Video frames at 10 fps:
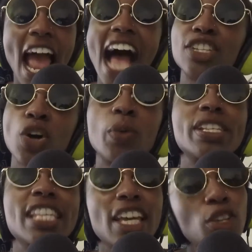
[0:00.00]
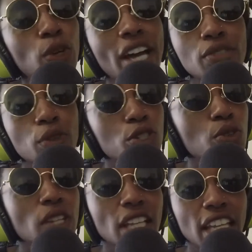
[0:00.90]
As always, thank you guys for
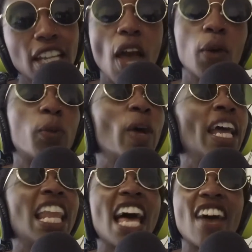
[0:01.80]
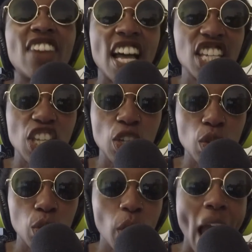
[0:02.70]
tuning in. We love
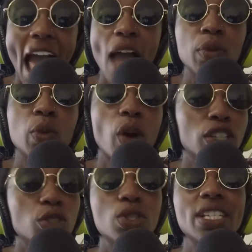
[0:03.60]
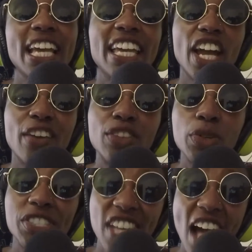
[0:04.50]
you, and we want you to take care of
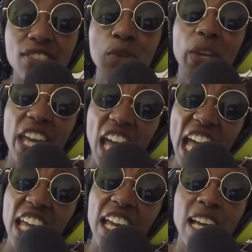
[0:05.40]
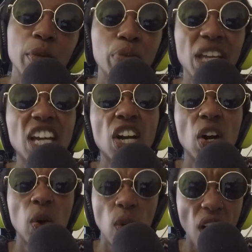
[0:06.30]
yourselves, okay? And be
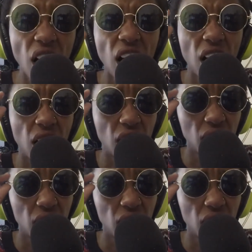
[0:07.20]
cool.